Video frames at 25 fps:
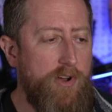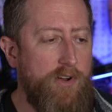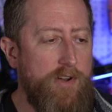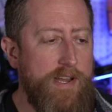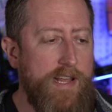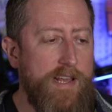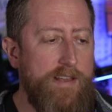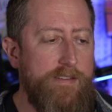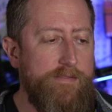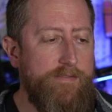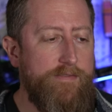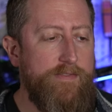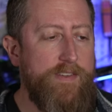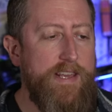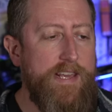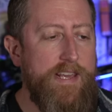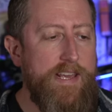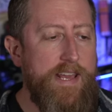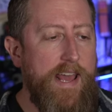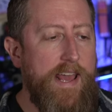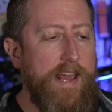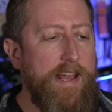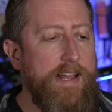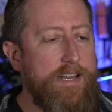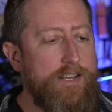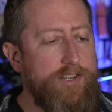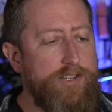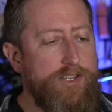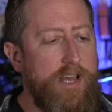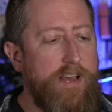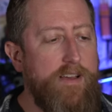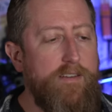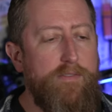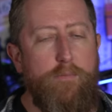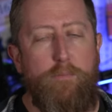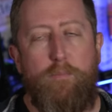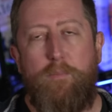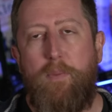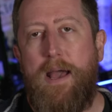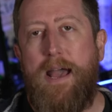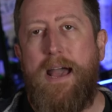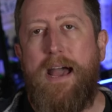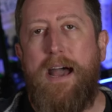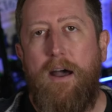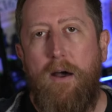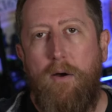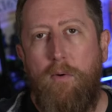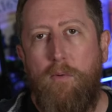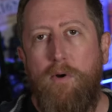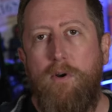on a VHF
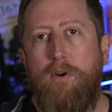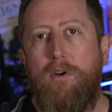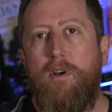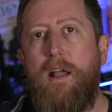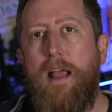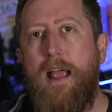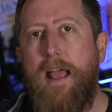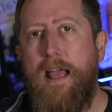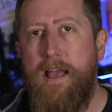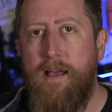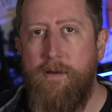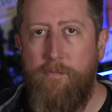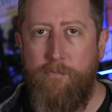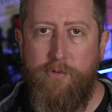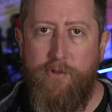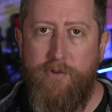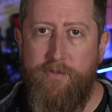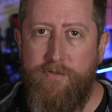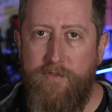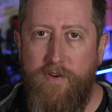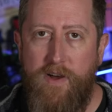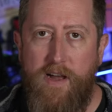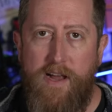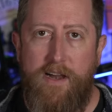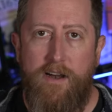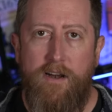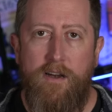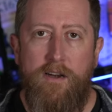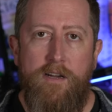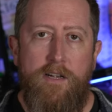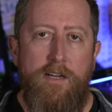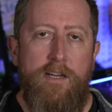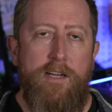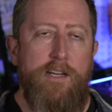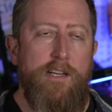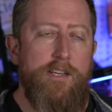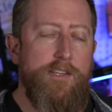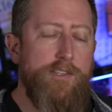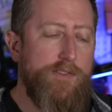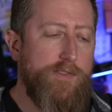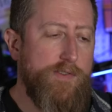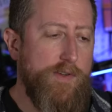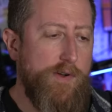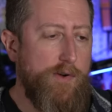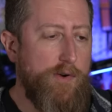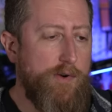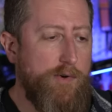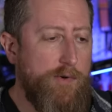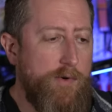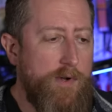power amplifier.
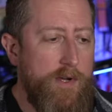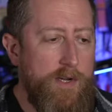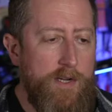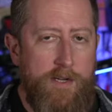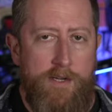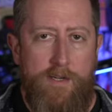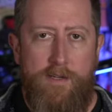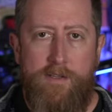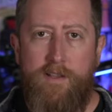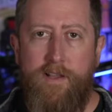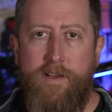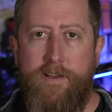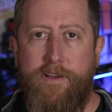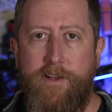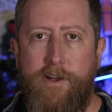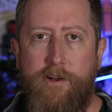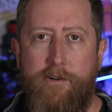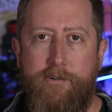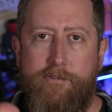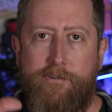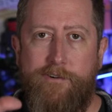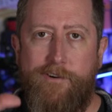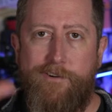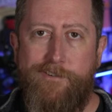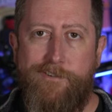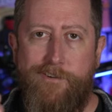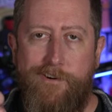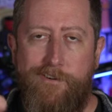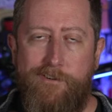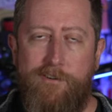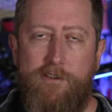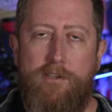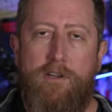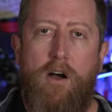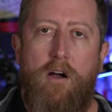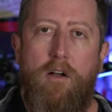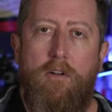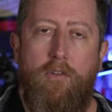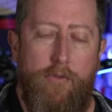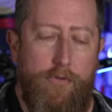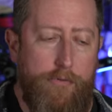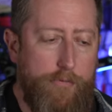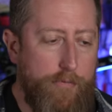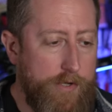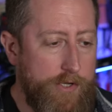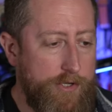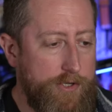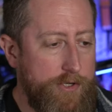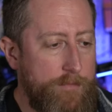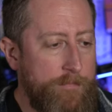So, like a toggle
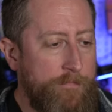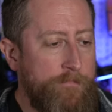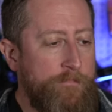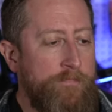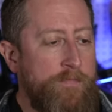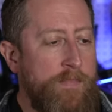switch.